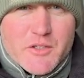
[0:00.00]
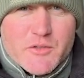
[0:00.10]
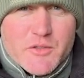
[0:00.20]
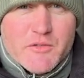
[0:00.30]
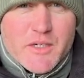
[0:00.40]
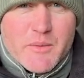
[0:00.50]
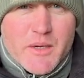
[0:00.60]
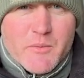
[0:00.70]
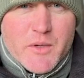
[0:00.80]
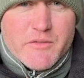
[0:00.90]
You'll do really
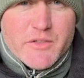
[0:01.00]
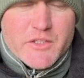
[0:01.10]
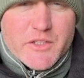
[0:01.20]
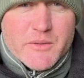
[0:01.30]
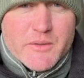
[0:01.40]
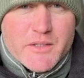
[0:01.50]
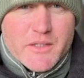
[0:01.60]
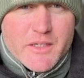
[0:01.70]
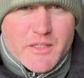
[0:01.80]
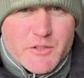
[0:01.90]
well in whatever you do,
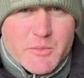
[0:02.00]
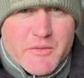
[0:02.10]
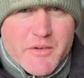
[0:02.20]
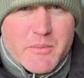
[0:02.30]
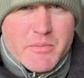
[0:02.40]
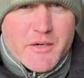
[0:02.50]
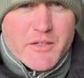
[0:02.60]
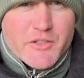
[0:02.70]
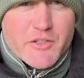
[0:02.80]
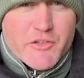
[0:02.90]
and you should be very proud
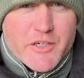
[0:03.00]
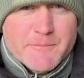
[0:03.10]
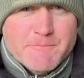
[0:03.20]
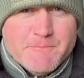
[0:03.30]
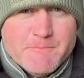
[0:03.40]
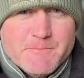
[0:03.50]
of your career.